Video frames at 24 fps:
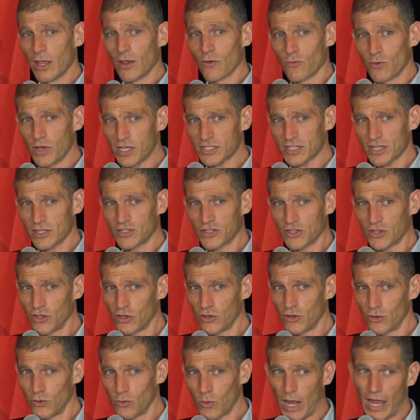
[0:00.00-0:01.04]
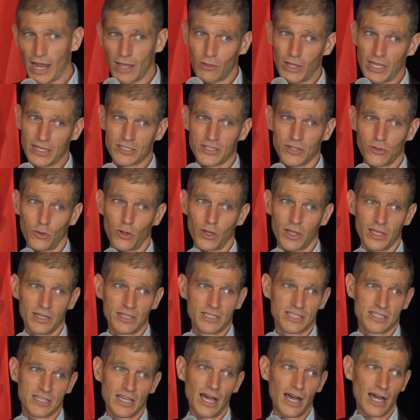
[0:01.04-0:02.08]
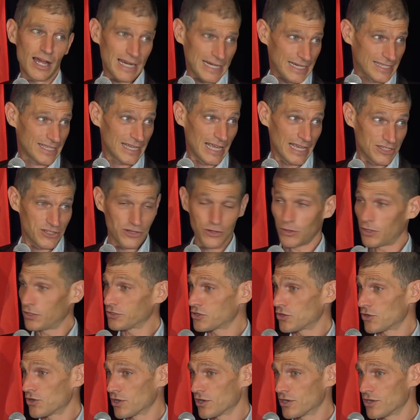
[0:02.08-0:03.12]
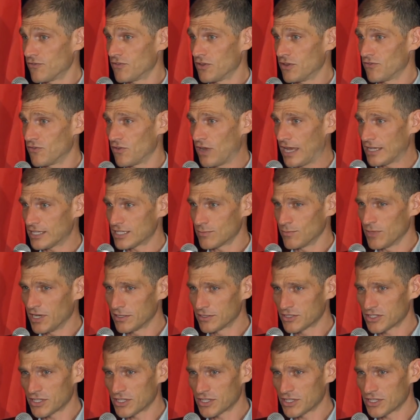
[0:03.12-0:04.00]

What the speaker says: Risk two, I like to look at stocks as an alternative investment.